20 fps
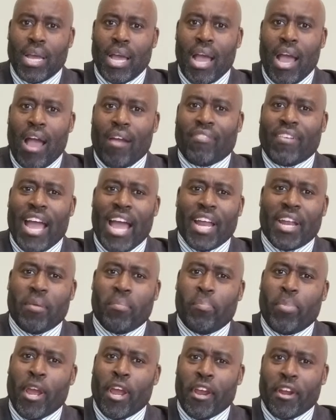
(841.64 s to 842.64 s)
I've got
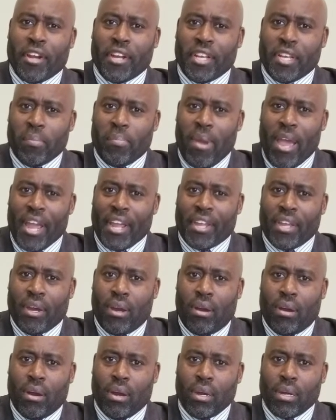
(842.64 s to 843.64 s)
it buried in the
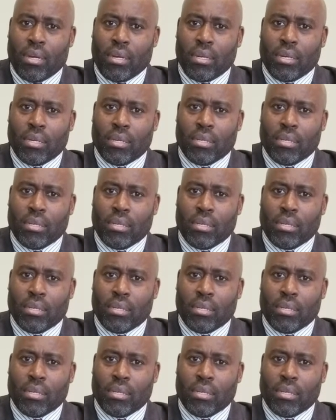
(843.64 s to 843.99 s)
backyard.